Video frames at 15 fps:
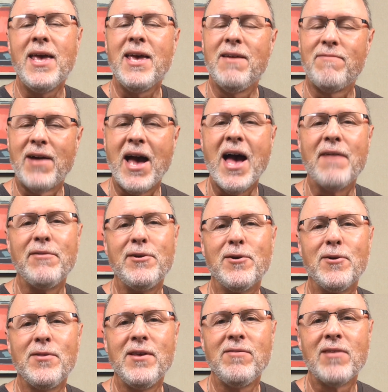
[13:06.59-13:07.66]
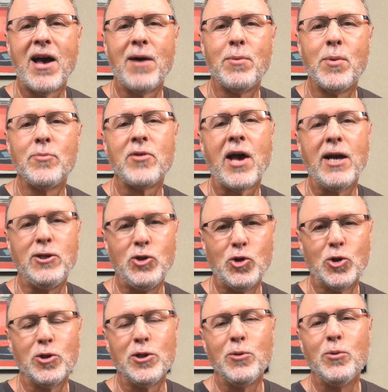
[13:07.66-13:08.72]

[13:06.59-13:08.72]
If I haven't heard these albums, I surely